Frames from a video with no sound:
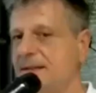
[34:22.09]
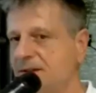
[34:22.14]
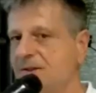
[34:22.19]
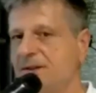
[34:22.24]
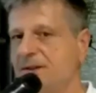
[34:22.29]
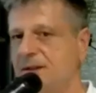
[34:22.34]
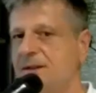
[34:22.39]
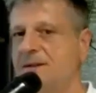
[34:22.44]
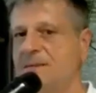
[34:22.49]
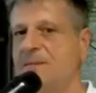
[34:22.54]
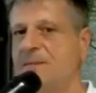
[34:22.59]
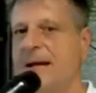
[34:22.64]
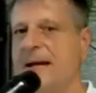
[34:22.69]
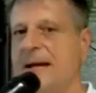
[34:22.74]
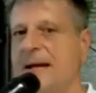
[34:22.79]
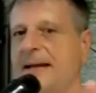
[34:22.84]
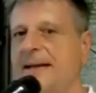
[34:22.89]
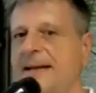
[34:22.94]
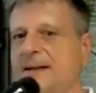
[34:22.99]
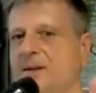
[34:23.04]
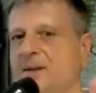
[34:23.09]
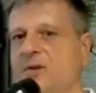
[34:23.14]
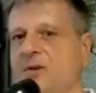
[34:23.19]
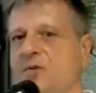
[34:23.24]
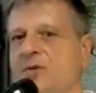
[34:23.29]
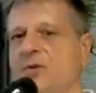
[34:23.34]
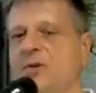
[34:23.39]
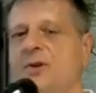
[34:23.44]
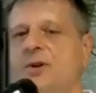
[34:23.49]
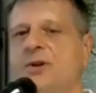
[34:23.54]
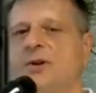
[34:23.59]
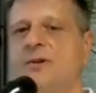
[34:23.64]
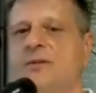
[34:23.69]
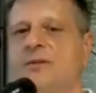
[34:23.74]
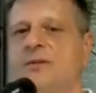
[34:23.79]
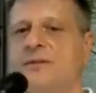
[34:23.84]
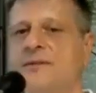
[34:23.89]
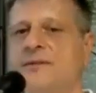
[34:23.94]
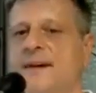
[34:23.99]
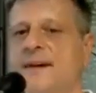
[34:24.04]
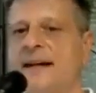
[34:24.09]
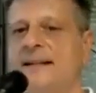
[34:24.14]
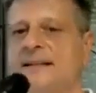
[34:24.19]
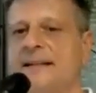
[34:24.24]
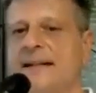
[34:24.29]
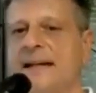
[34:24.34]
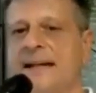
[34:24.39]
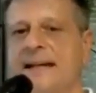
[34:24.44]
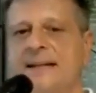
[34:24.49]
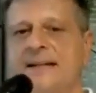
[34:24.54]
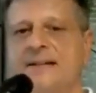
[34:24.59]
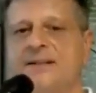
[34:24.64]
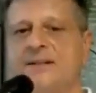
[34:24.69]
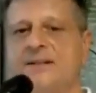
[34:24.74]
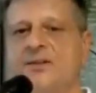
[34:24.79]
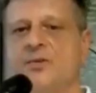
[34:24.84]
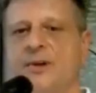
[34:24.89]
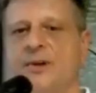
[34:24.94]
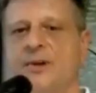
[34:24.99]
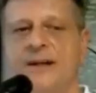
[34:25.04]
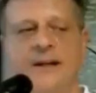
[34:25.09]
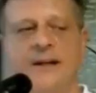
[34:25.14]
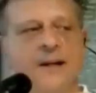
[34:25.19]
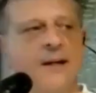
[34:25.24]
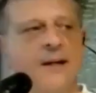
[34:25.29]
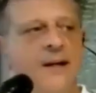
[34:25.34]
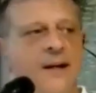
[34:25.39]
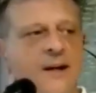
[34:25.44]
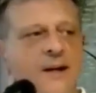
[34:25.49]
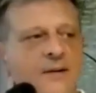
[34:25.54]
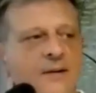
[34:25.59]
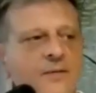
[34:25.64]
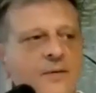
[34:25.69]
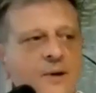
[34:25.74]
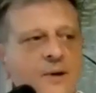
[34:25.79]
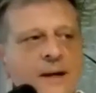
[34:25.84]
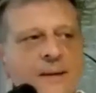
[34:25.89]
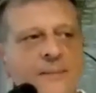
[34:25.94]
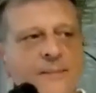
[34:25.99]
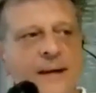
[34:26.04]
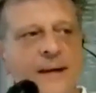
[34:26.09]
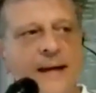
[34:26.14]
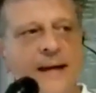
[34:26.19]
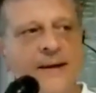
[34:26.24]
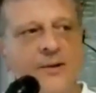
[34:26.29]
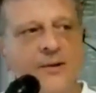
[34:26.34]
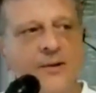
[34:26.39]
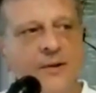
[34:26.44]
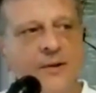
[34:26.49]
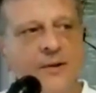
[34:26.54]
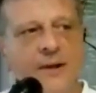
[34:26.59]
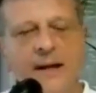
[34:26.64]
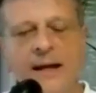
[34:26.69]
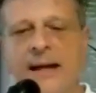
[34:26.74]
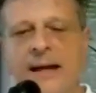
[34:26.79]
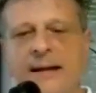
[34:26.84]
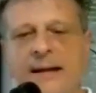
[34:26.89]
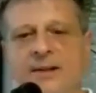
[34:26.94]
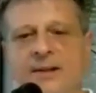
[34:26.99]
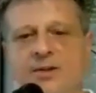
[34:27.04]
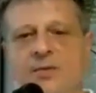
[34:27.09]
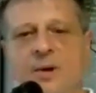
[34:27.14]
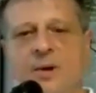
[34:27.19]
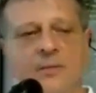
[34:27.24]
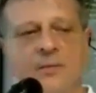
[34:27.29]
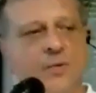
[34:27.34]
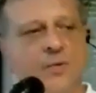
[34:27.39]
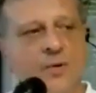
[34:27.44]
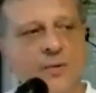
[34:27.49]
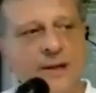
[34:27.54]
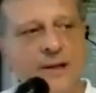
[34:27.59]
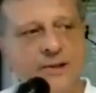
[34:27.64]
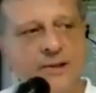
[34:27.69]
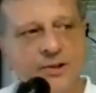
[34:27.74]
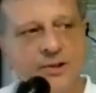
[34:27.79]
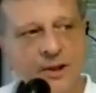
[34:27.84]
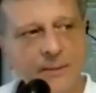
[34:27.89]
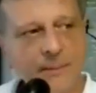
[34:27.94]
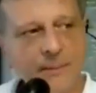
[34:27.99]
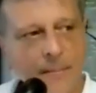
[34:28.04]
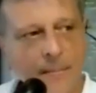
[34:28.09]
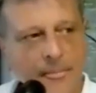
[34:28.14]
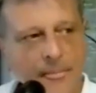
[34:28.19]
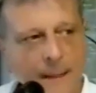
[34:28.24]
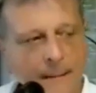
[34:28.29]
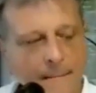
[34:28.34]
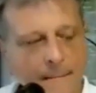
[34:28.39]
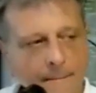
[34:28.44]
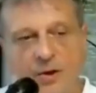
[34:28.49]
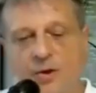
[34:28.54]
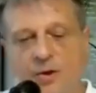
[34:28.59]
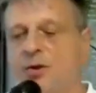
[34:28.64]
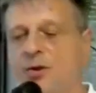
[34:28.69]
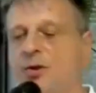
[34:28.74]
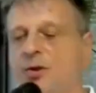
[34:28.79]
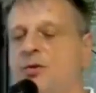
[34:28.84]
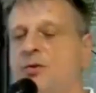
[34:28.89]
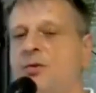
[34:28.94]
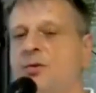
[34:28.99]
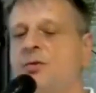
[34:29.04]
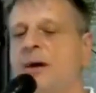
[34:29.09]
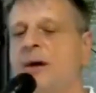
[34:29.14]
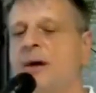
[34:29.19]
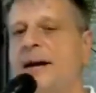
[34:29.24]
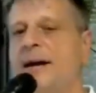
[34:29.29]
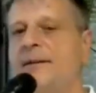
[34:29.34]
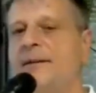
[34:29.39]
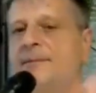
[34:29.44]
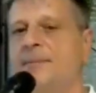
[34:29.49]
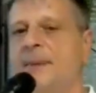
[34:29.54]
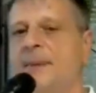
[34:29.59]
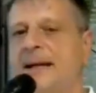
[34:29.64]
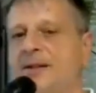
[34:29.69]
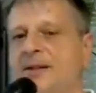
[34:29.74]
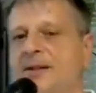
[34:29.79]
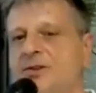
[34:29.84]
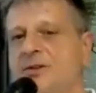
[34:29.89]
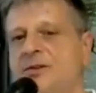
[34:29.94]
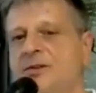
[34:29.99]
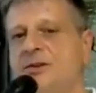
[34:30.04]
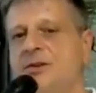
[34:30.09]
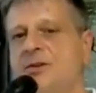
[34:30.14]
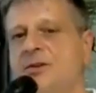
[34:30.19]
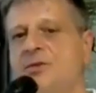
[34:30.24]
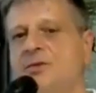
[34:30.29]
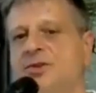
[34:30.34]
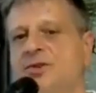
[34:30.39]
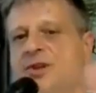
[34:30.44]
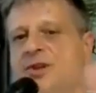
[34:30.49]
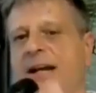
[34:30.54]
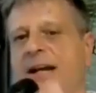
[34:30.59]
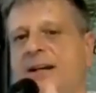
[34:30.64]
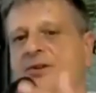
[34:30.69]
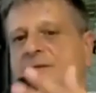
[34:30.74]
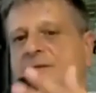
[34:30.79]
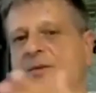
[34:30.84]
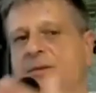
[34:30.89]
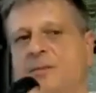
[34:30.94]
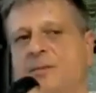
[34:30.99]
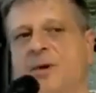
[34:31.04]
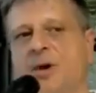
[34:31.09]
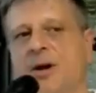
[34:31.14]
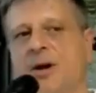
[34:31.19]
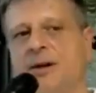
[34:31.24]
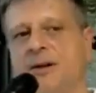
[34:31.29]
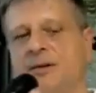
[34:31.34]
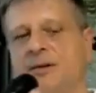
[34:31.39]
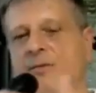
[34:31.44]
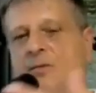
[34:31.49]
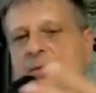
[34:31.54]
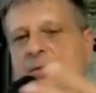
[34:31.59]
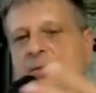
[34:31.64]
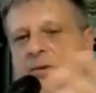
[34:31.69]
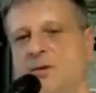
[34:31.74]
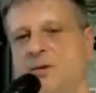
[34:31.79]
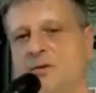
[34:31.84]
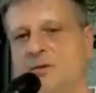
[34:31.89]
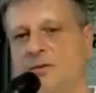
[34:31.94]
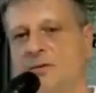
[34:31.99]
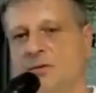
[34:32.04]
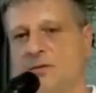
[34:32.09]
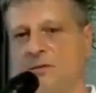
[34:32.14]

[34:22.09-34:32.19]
is just adding to your fascinating story for that matter. And there's one more question. Do you have patients who change from herbivore